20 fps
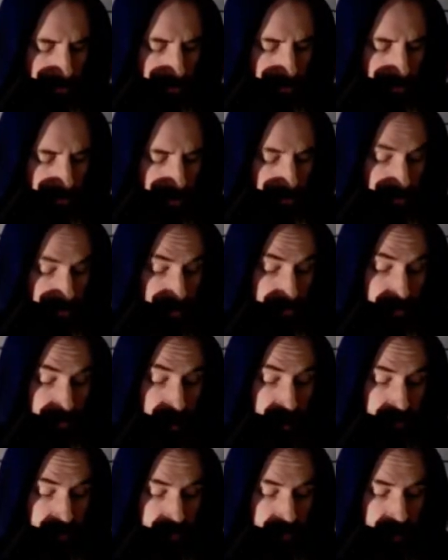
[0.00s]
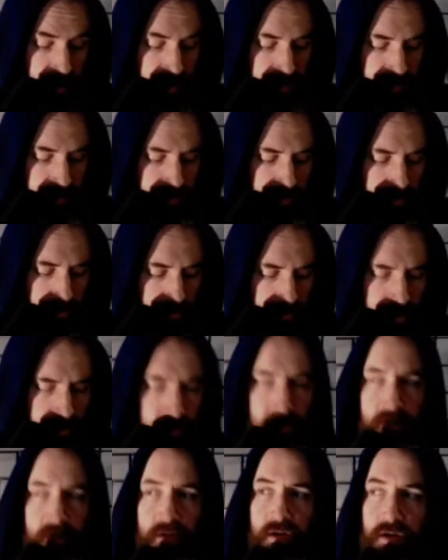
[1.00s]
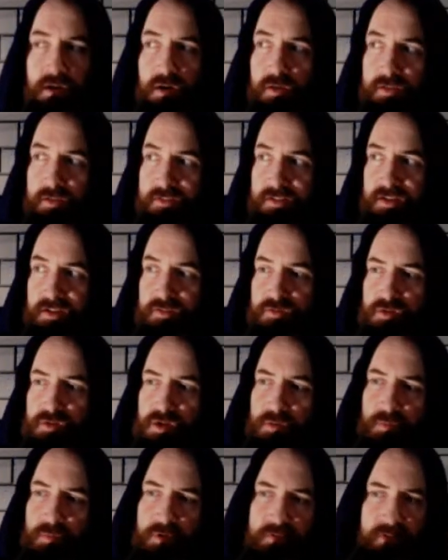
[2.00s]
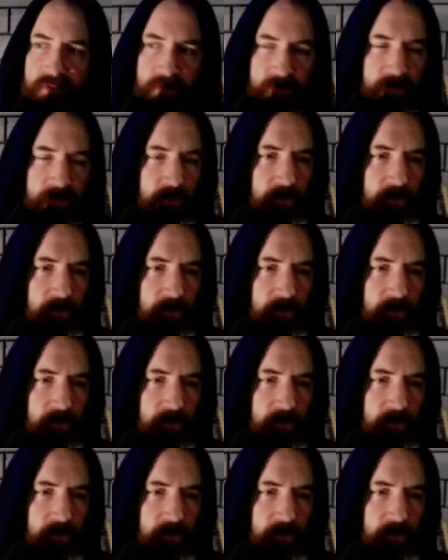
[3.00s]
That'd be a minor 9 chord. All these extra numbers I'm throwing